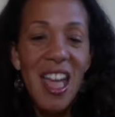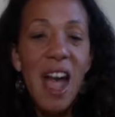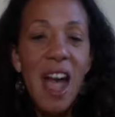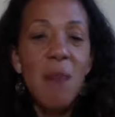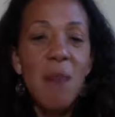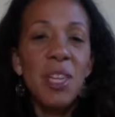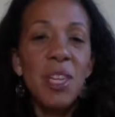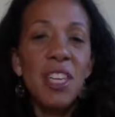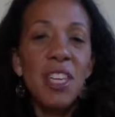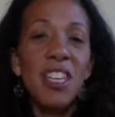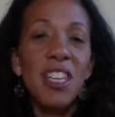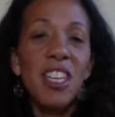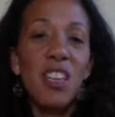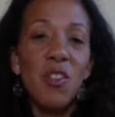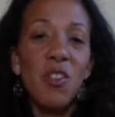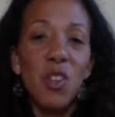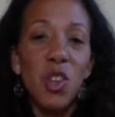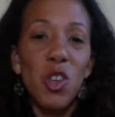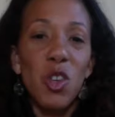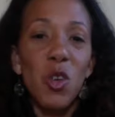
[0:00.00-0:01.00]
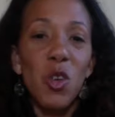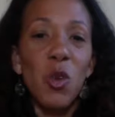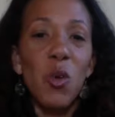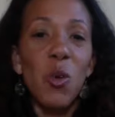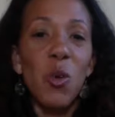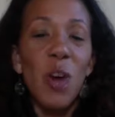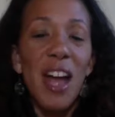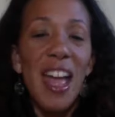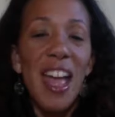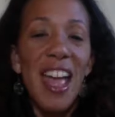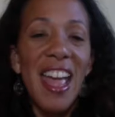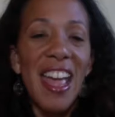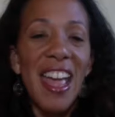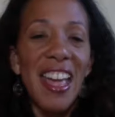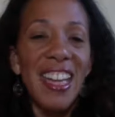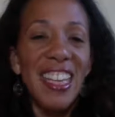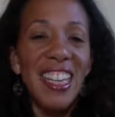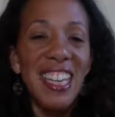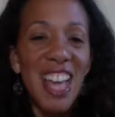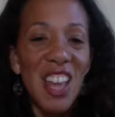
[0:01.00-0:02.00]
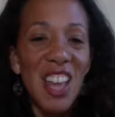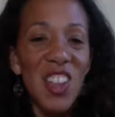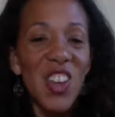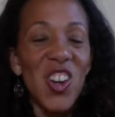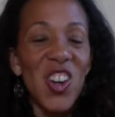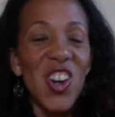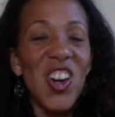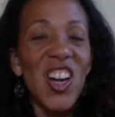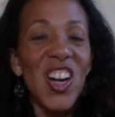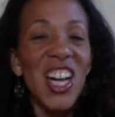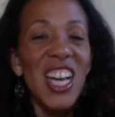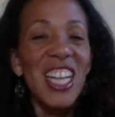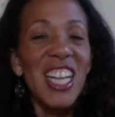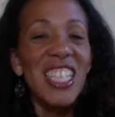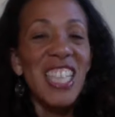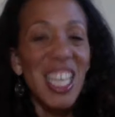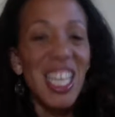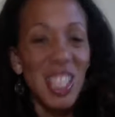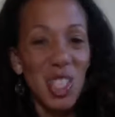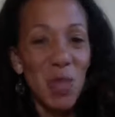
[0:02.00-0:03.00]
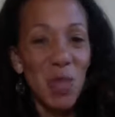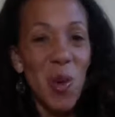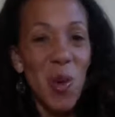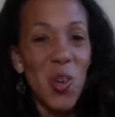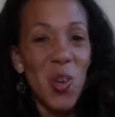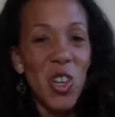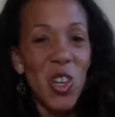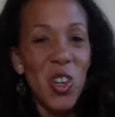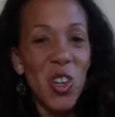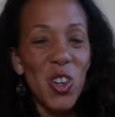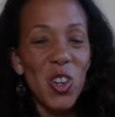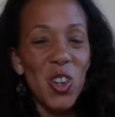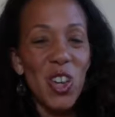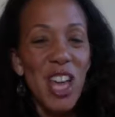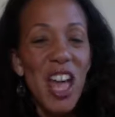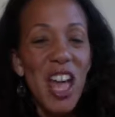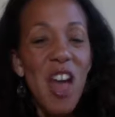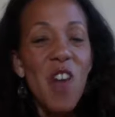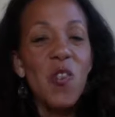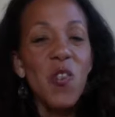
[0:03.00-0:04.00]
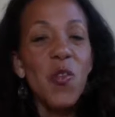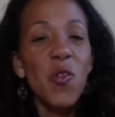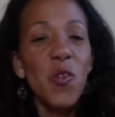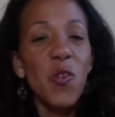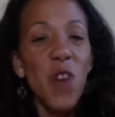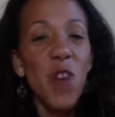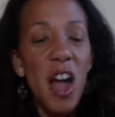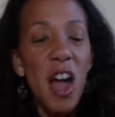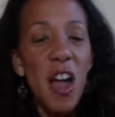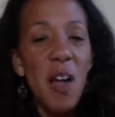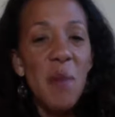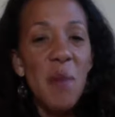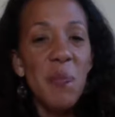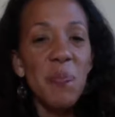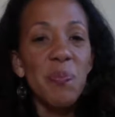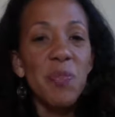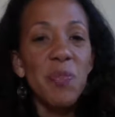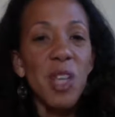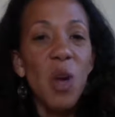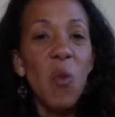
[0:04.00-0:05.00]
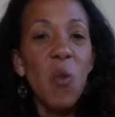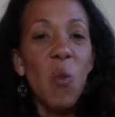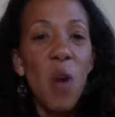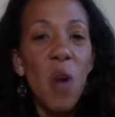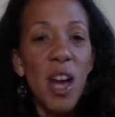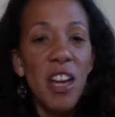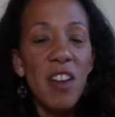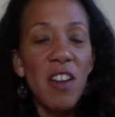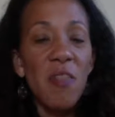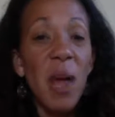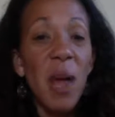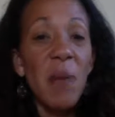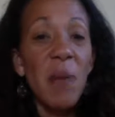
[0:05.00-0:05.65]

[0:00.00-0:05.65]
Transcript: I'm going to give you another testimonial from one of my